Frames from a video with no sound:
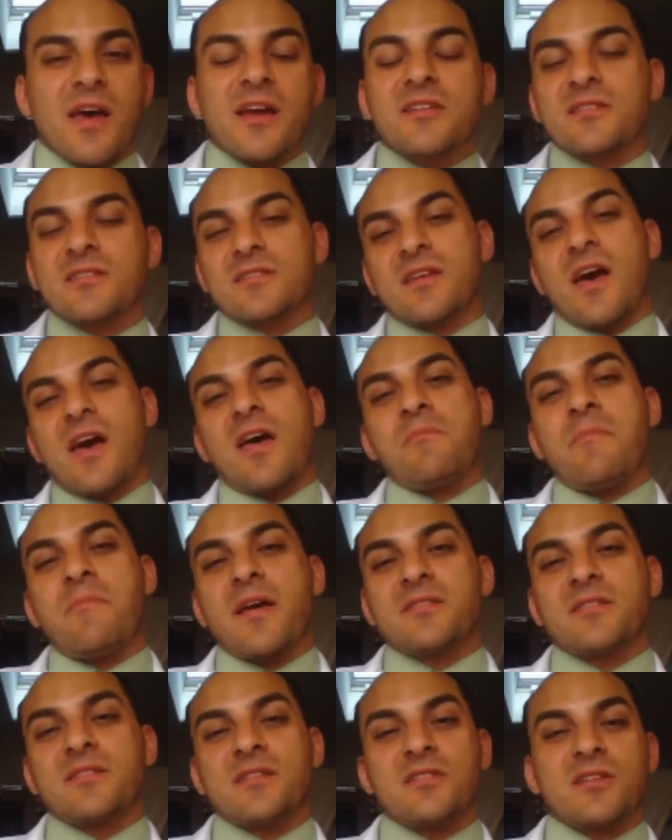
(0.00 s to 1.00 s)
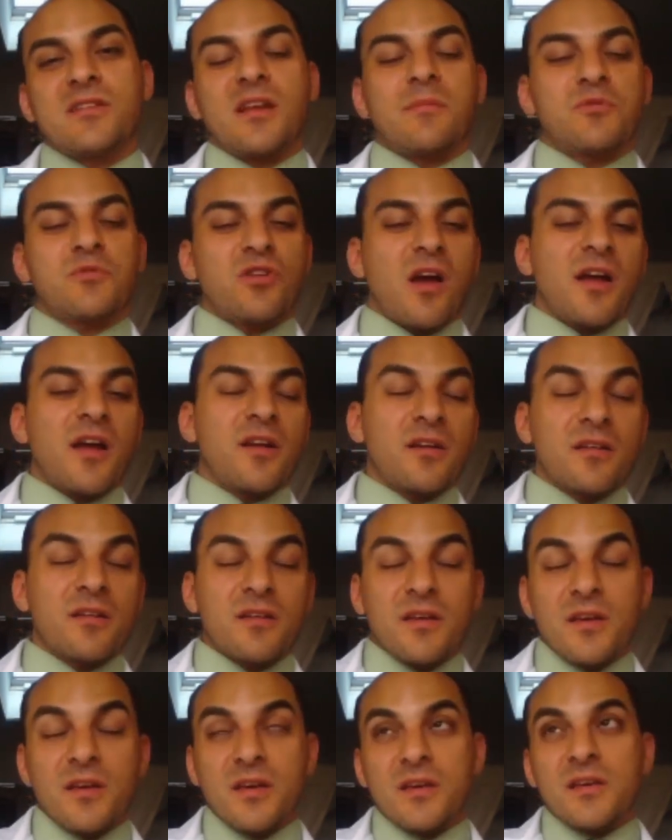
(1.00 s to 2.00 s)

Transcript: I just got a message and I'm trying to,